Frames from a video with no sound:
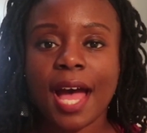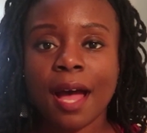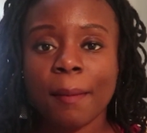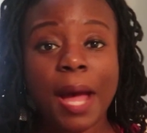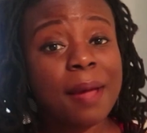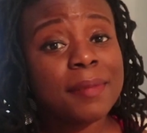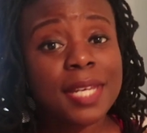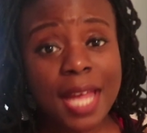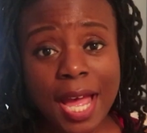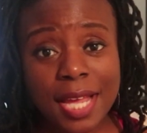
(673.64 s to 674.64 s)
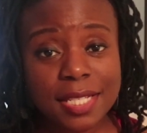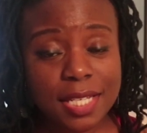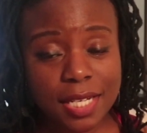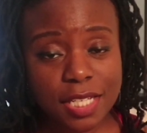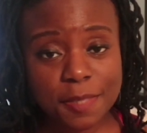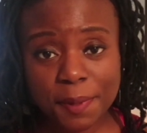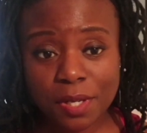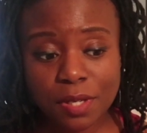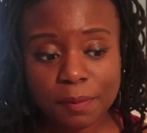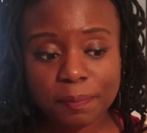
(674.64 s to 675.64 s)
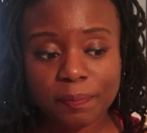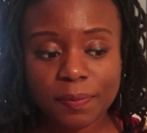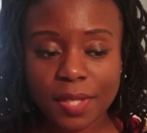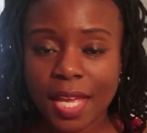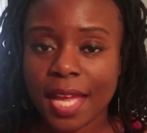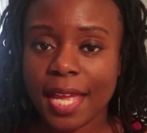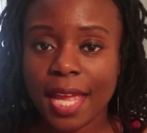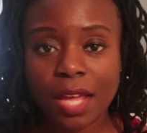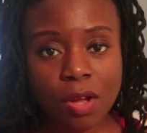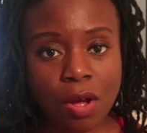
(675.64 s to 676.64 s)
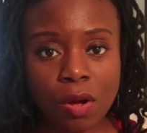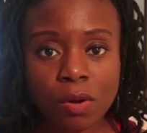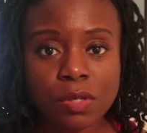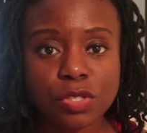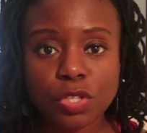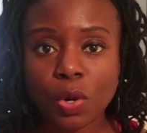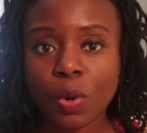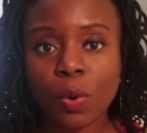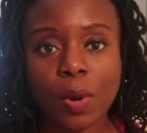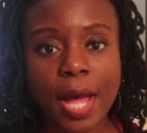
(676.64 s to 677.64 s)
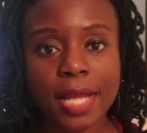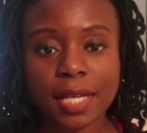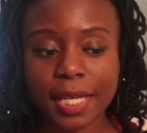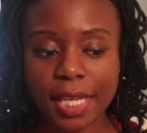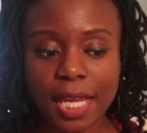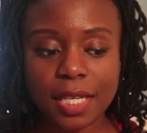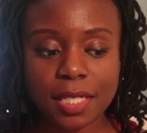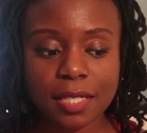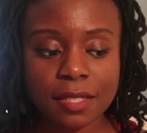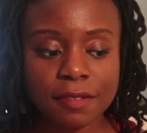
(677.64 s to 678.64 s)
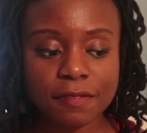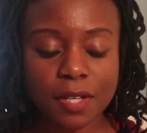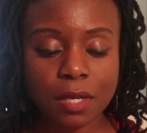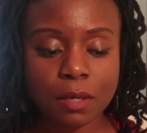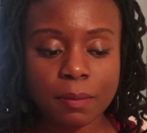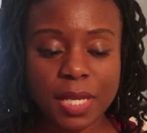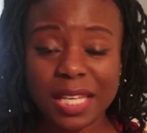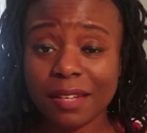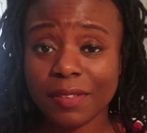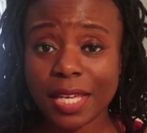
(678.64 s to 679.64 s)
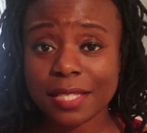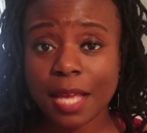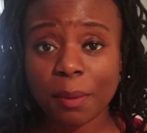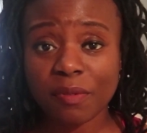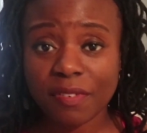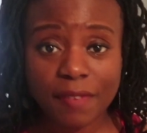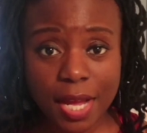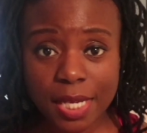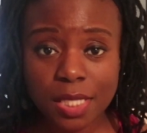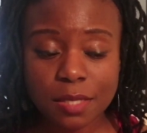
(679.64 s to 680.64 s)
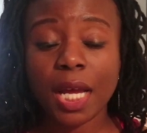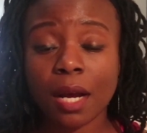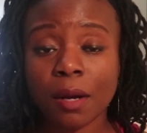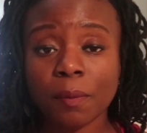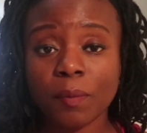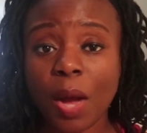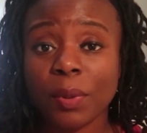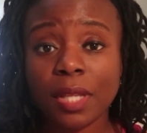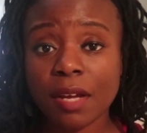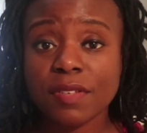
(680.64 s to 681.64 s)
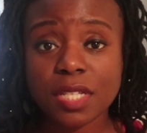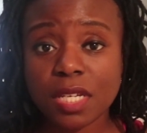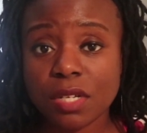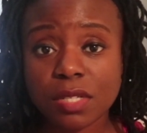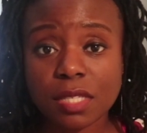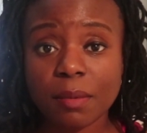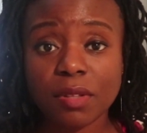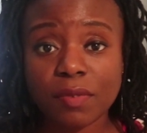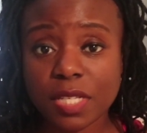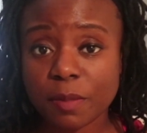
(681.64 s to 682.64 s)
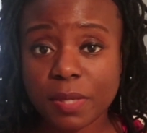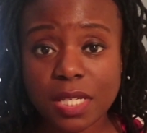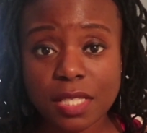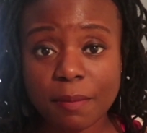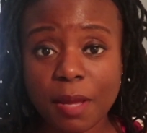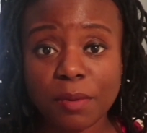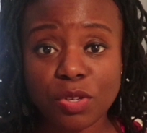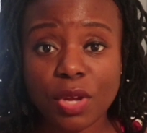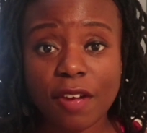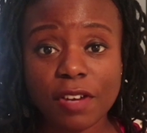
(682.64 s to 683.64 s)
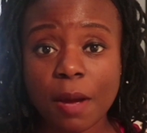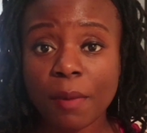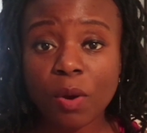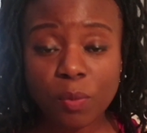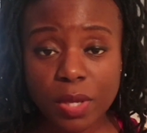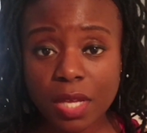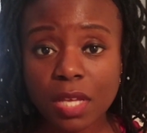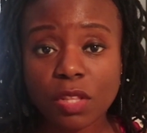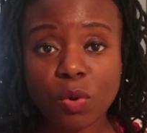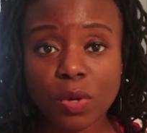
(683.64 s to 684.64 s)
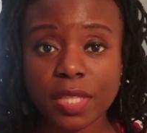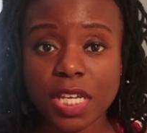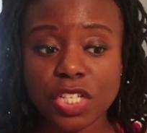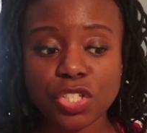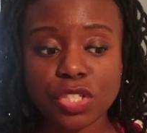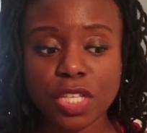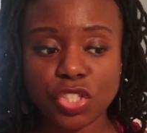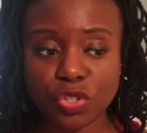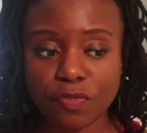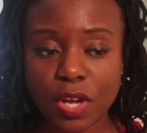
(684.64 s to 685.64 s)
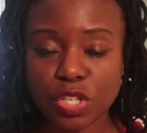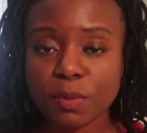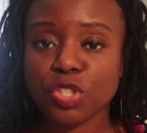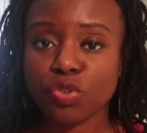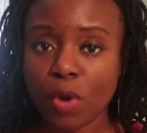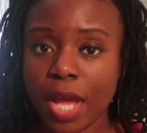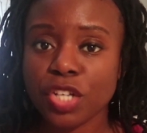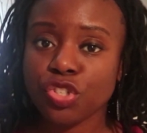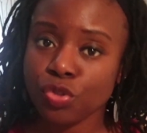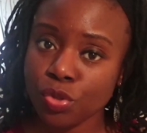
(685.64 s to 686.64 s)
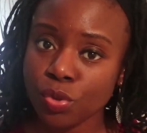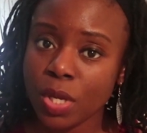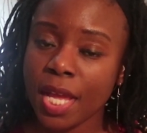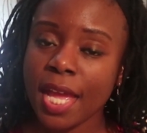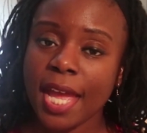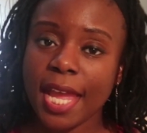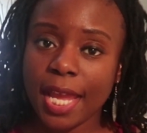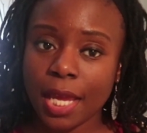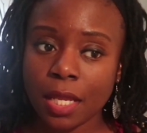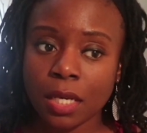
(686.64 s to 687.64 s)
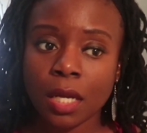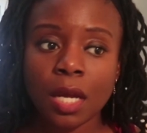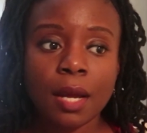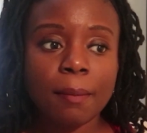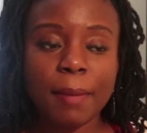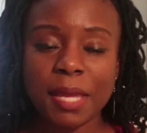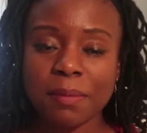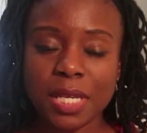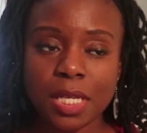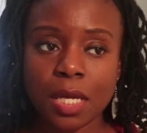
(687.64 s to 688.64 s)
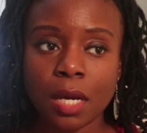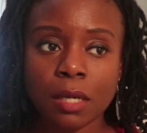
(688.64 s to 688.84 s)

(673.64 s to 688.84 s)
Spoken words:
I'm not an expert at all, so I can't give any of that type of advice. I would love to hear some of the recipes that maybe you have come up with, or things that you found to be tried and true, and maybe